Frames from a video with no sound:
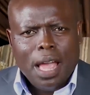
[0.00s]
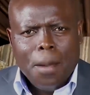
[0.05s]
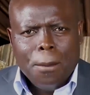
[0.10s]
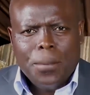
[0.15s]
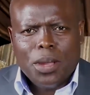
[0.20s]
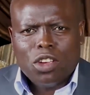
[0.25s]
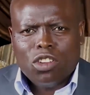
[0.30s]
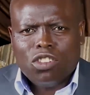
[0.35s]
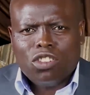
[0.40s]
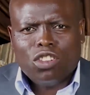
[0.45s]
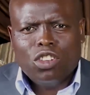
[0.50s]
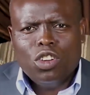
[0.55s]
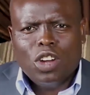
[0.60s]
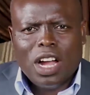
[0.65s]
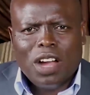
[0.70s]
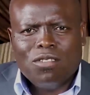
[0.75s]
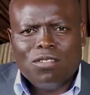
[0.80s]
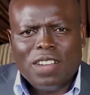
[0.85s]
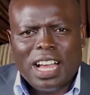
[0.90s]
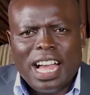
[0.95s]
Because you
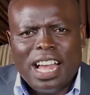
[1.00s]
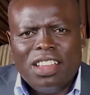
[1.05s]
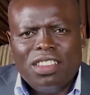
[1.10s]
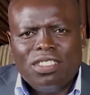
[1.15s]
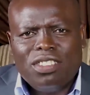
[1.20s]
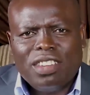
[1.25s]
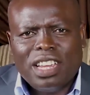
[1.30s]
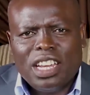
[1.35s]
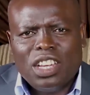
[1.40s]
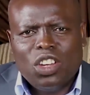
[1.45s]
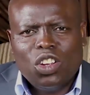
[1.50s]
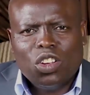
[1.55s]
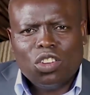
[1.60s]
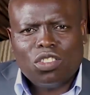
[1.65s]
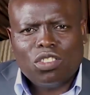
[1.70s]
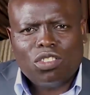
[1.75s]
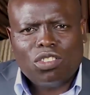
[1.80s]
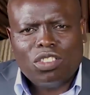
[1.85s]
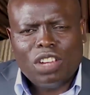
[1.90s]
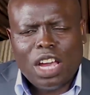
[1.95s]
have answered
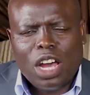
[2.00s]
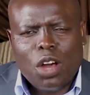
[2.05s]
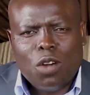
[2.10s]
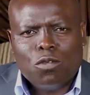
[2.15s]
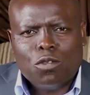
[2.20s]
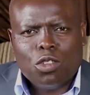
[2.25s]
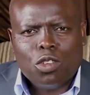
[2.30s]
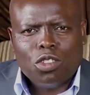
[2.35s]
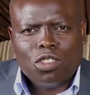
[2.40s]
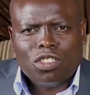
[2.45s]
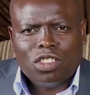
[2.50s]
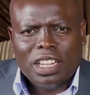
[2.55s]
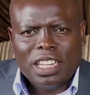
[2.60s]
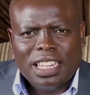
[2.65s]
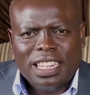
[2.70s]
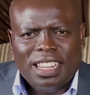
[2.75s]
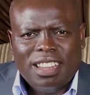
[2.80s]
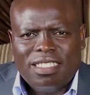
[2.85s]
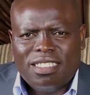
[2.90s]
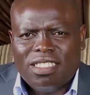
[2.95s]
yourself to say,
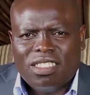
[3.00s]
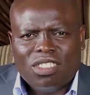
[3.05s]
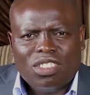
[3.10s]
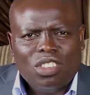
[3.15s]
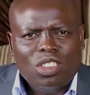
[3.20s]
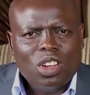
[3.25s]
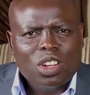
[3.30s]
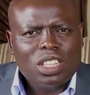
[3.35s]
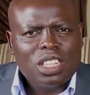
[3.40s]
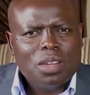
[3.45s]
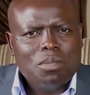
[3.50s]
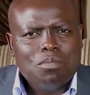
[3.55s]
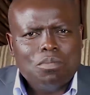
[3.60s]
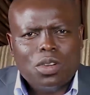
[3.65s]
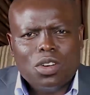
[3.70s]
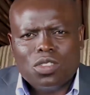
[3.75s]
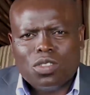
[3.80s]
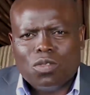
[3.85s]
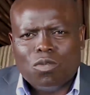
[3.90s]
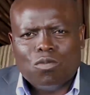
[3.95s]
this is not the
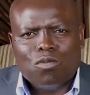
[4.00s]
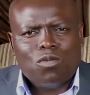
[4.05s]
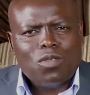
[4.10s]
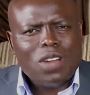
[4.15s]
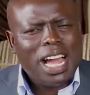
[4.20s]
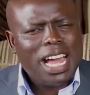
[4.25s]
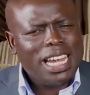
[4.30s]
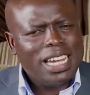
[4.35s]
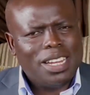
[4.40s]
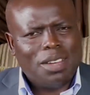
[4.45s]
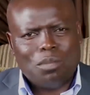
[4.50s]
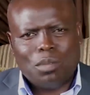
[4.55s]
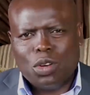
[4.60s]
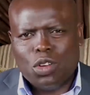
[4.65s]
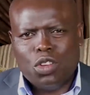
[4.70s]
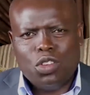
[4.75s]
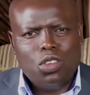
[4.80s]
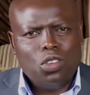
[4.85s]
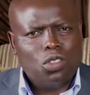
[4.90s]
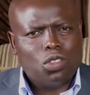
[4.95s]
most valuable
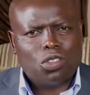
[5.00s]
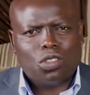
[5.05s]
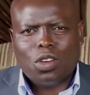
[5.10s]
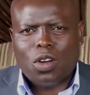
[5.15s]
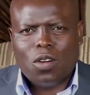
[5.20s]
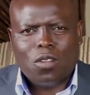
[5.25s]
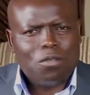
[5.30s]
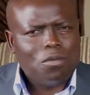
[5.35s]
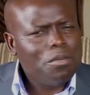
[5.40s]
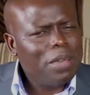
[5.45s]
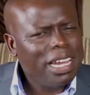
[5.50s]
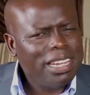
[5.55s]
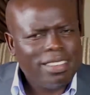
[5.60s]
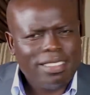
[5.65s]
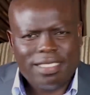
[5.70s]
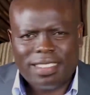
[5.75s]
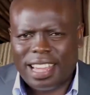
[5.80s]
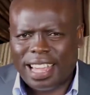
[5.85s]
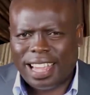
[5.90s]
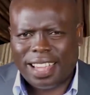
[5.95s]
use of my
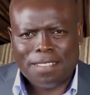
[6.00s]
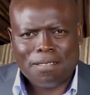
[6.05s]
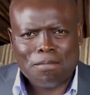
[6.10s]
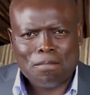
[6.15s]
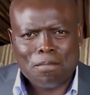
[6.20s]
time.